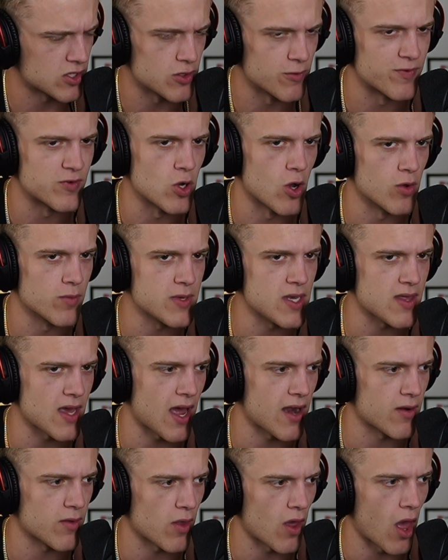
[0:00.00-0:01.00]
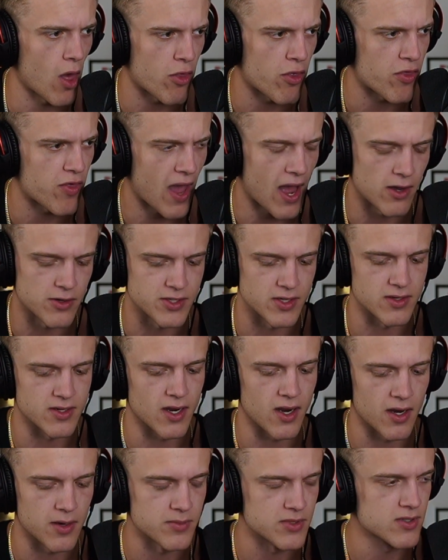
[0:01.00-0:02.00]
You've told me that a thousand
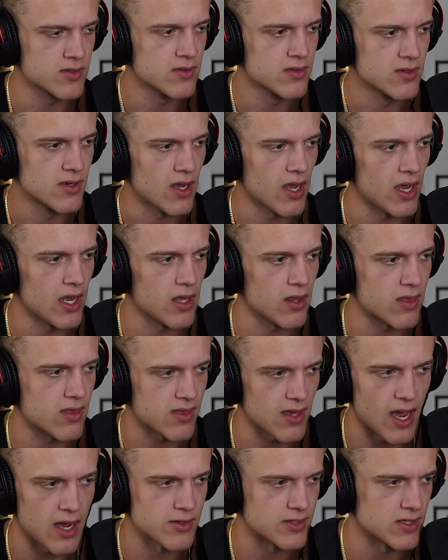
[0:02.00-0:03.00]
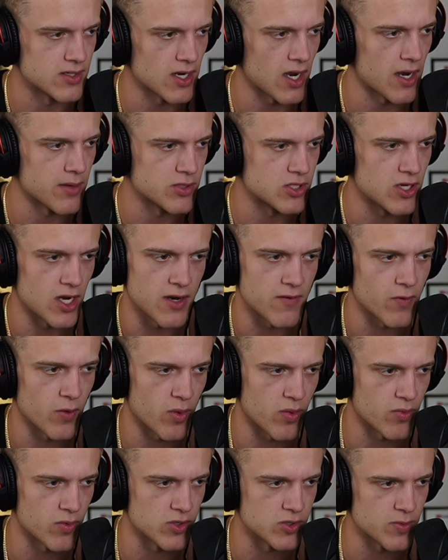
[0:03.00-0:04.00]
times. A thousand times, Jake, for the
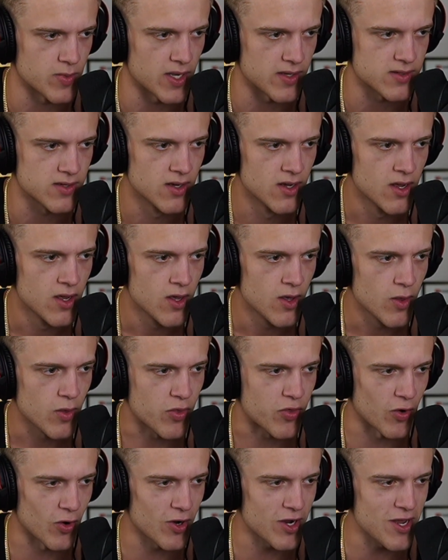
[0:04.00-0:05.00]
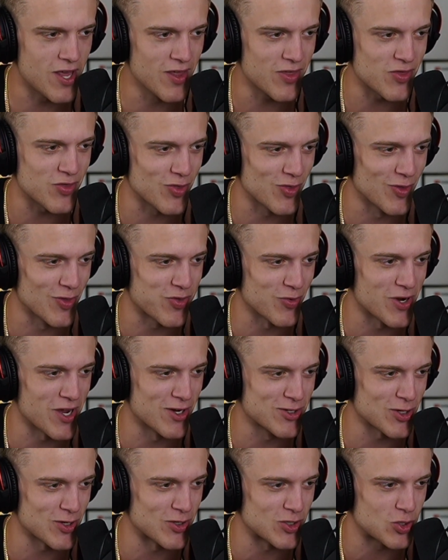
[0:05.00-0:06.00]
three hundred Bits. 30,
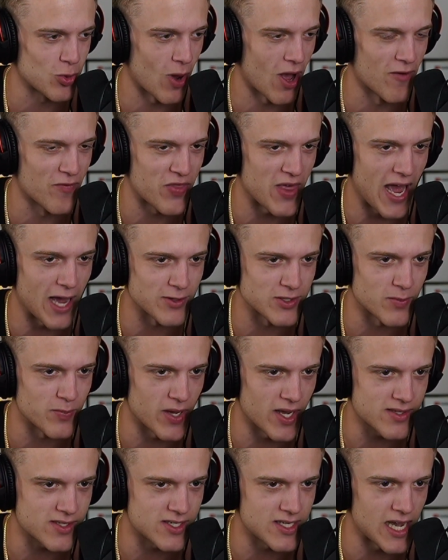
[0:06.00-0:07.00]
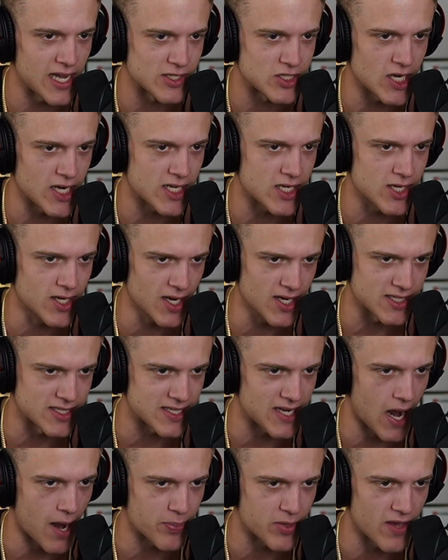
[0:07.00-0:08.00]
312,000 bits. Yeah, Jake, you got to
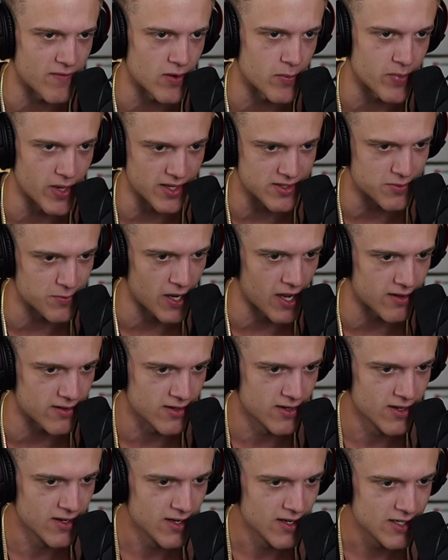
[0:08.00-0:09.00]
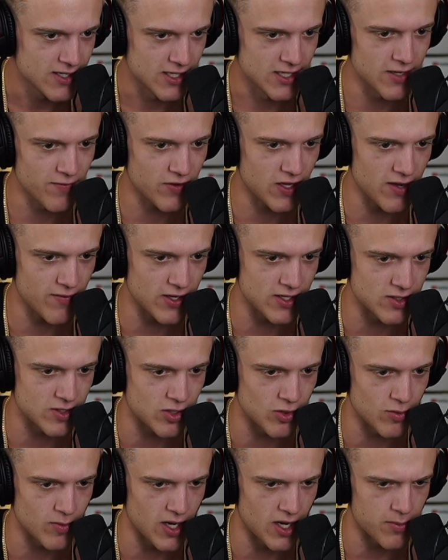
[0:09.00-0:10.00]
stop giving bits, man. You've given
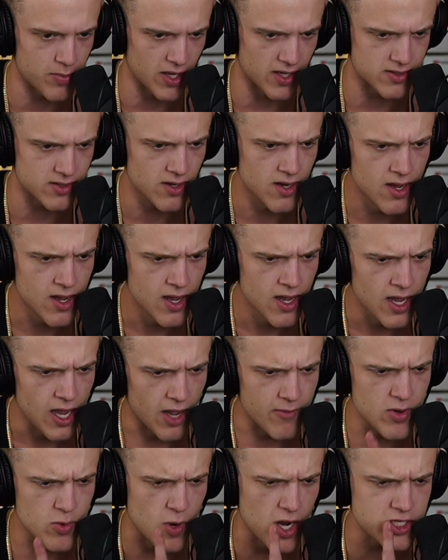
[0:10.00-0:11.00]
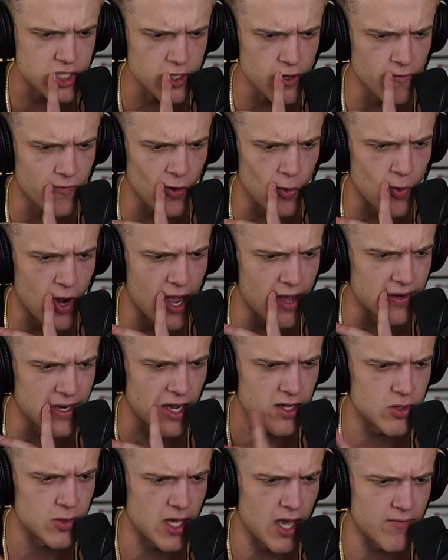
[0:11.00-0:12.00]
too many bits. I've been watching you for a while now.
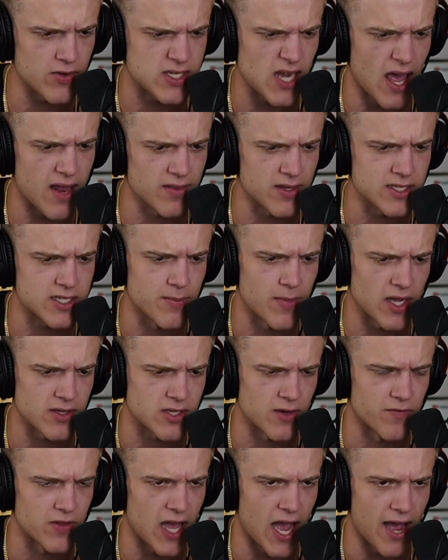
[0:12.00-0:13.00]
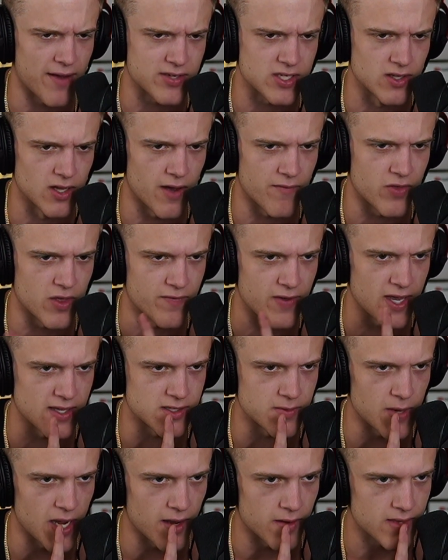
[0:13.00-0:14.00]
You gave us endless amounts of laughs. Love the
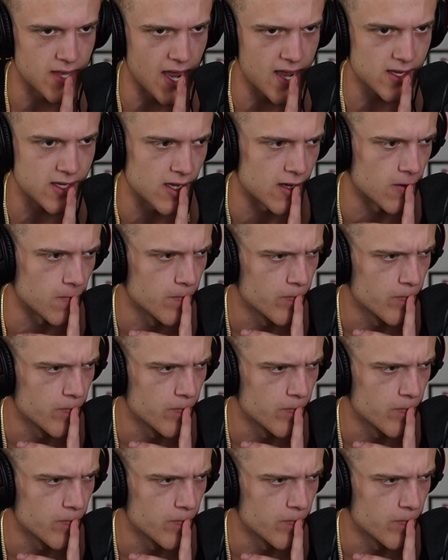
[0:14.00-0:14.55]
vids, man. Thank you.